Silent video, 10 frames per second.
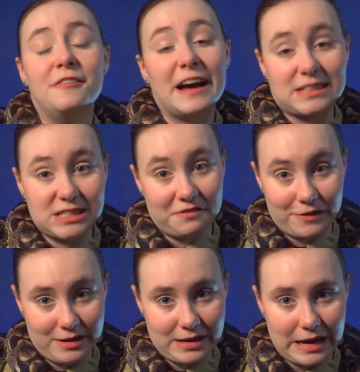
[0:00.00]
that's it for
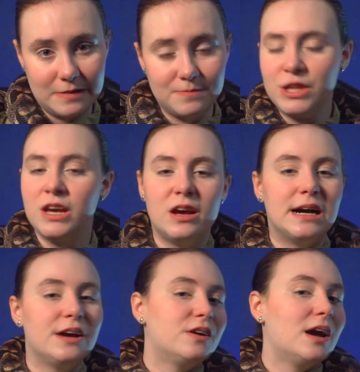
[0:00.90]
today.
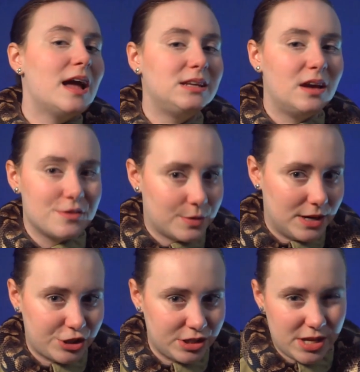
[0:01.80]
Are there any other
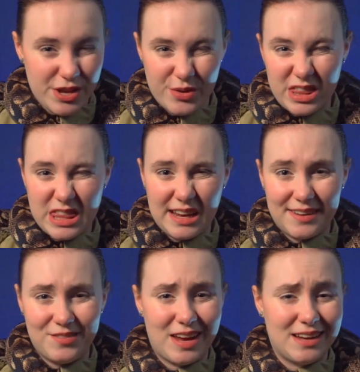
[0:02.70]
questions that you can think
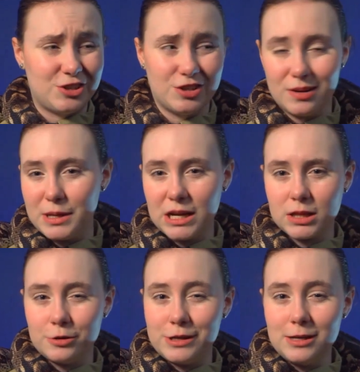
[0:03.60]
of that should have been
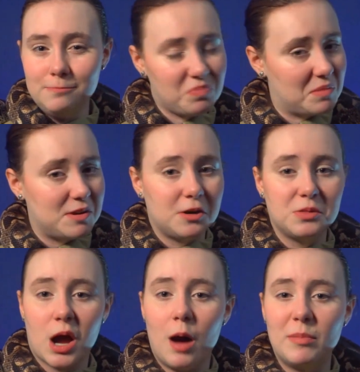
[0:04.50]
included? Let me know in
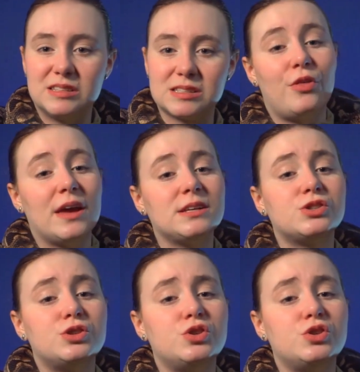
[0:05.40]
the comments. Thanks to